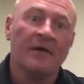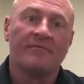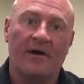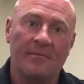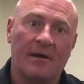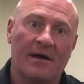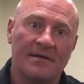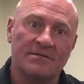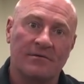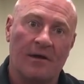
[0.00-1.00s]
find me on
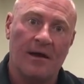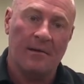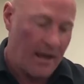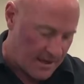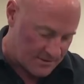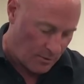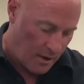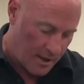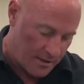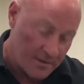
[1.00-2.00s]
Instagram, and ask
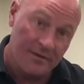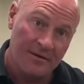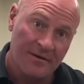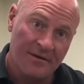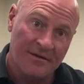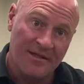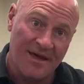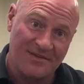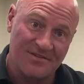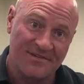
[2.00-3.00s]
away.
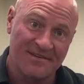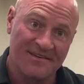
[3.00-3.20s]
Thanks.